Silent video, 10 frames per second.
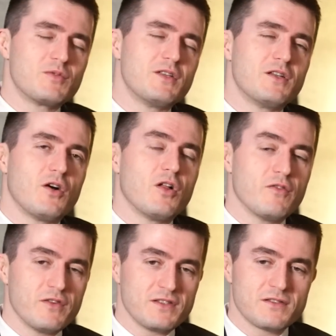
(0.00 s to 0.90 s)
within all
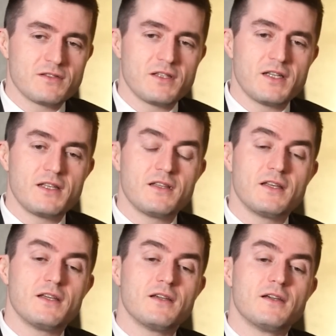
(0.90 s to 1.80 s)
of us, and I
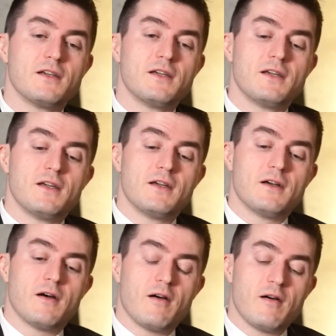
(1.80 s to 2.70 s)
think
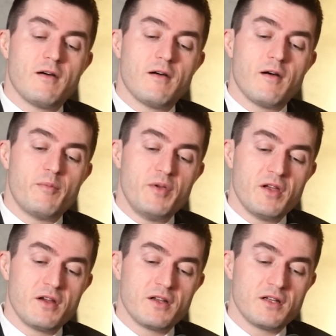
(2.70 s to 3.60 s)
a
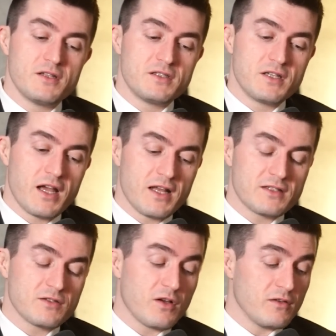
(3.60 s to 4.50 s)
beer and a good chat
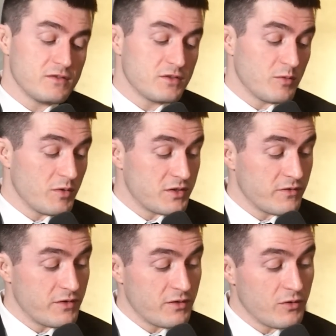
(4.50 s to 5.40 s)
solves so much
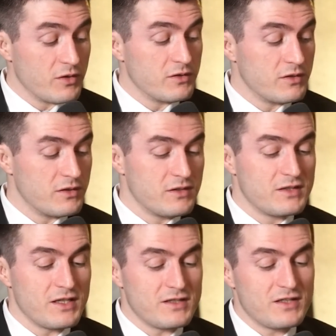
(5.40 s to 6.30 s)
of it, or
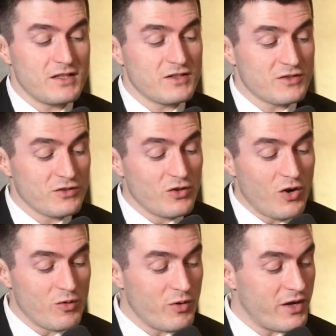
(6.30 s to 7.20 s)
takes us a
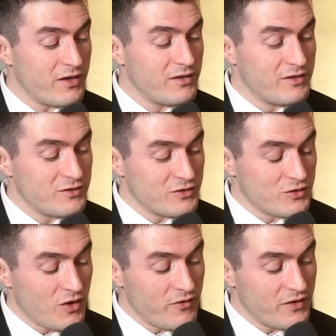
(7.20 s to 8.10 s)
long way to
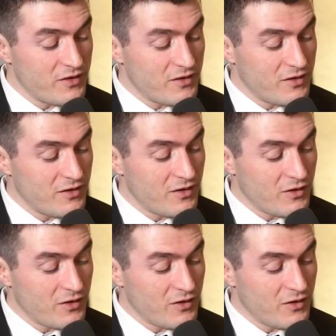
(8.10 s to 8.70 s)
solving a